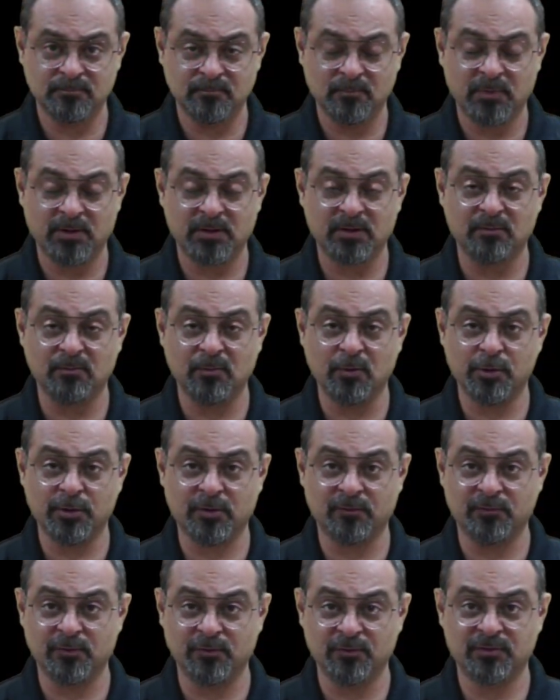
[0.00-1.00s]
But in most
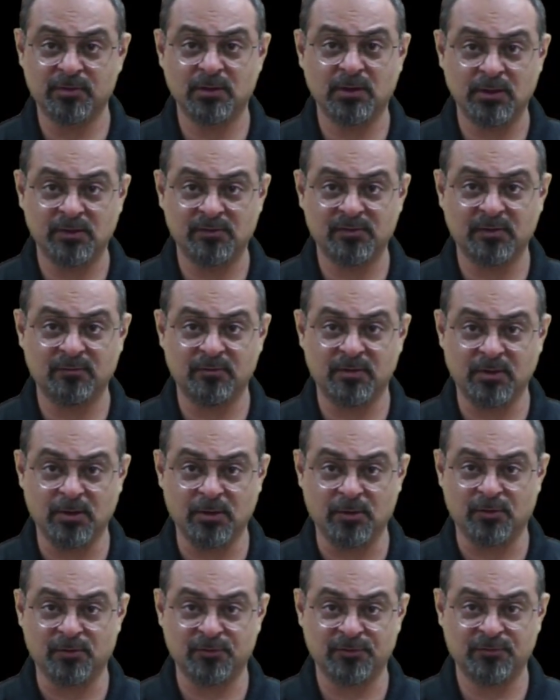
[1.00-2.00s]
of those 37
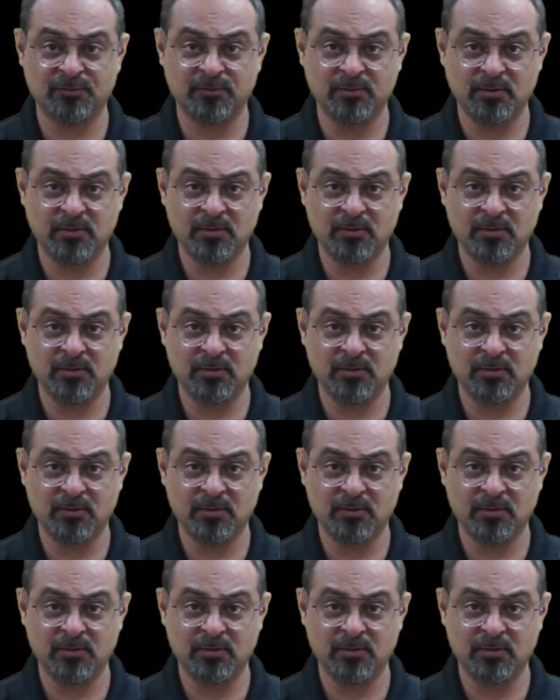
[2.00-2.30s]
years,